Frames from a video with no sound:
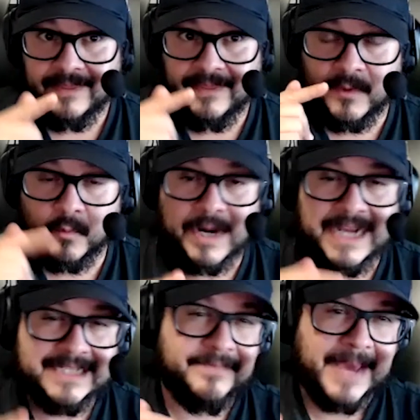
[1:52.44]
the
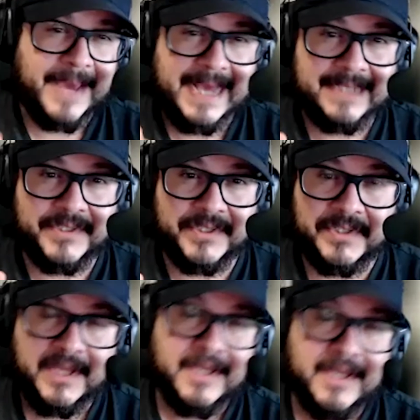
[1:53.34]
rites of passage
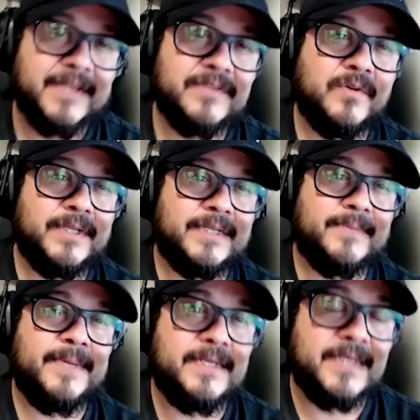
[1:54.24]
is going to
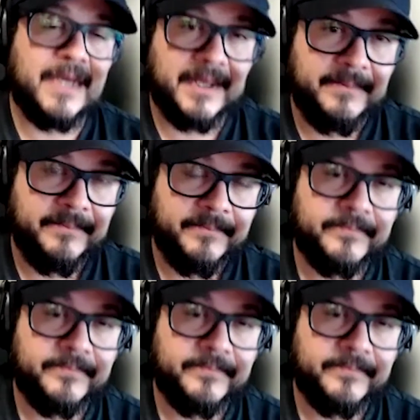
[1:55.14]
be done